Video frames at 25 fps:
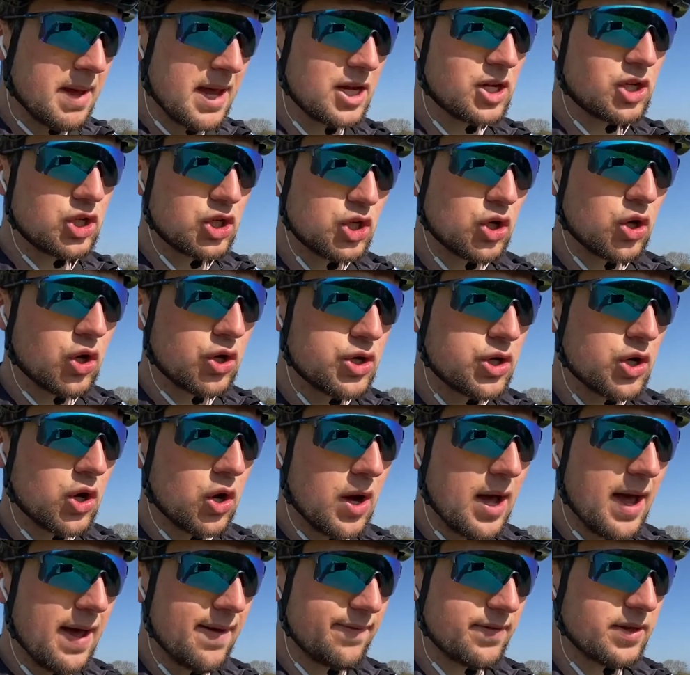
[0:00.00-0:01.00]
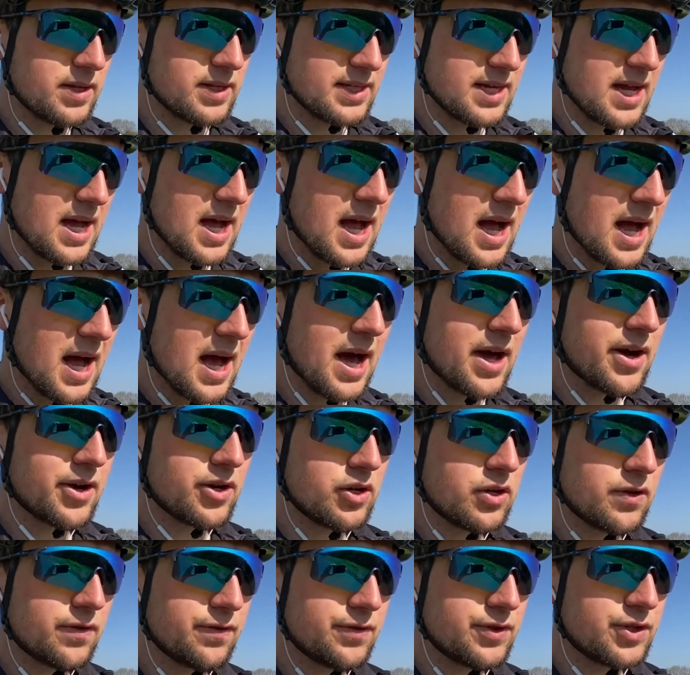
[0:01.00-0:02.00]
sure your efforts are hard
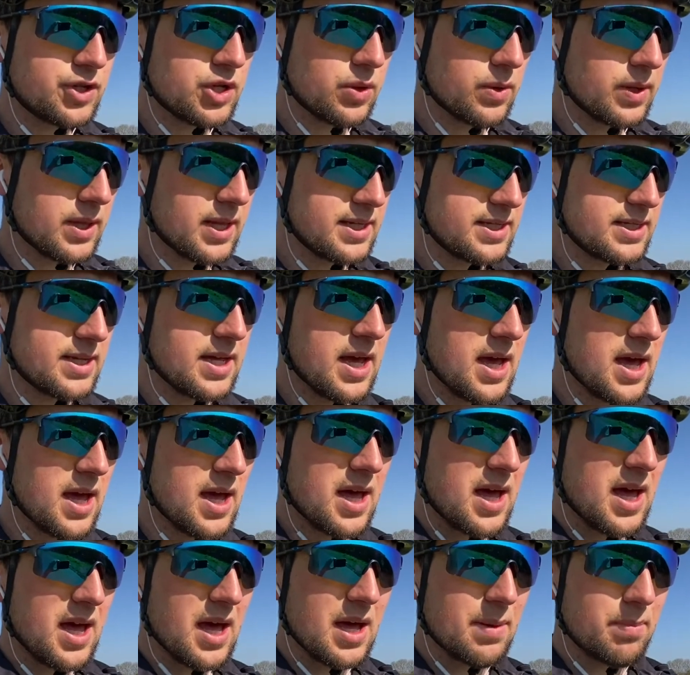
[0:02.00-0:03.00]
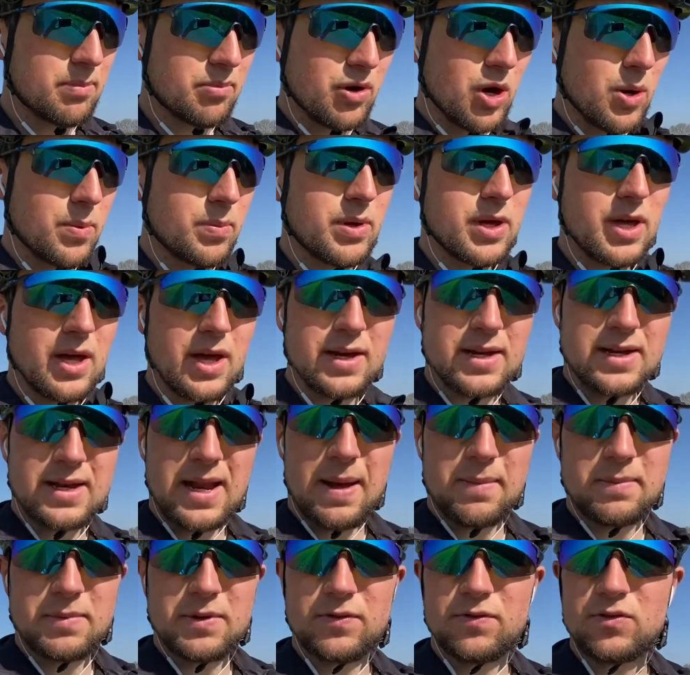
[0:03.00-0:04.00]
enough to elicit appropriate
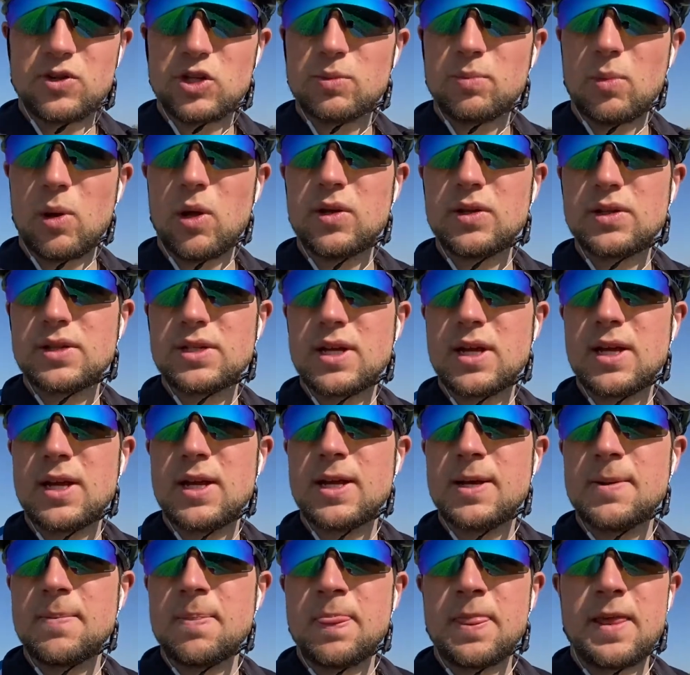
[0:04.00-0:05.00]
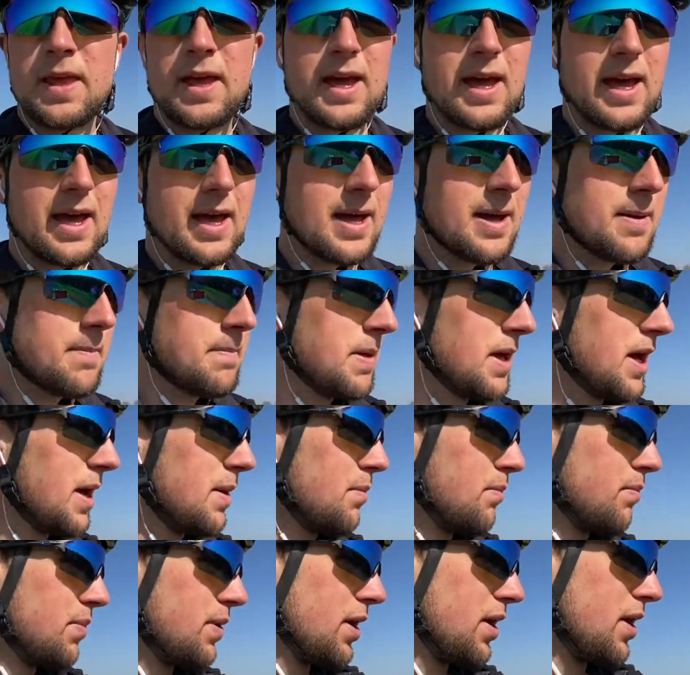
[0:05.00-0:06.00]
adaptive response,
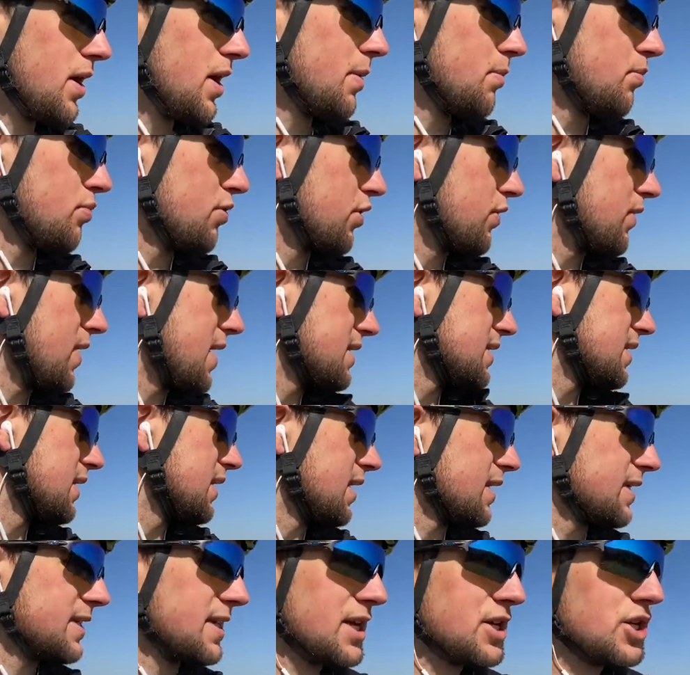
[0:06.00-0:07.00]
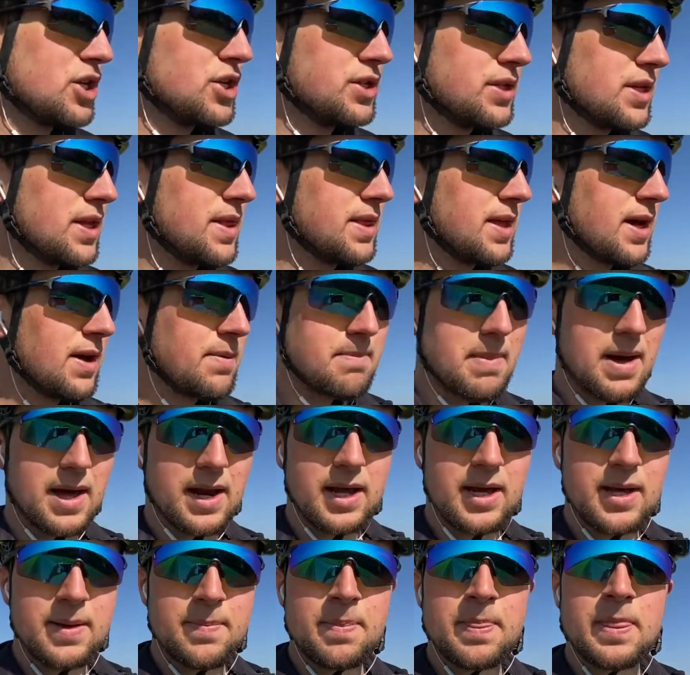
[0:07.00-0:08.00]
and progressing the sessions in that manner,
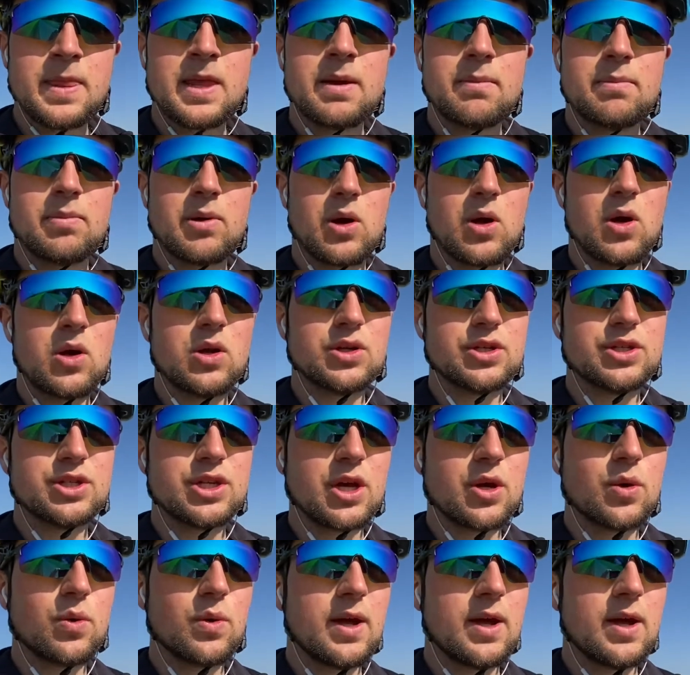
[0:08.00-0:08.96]
but also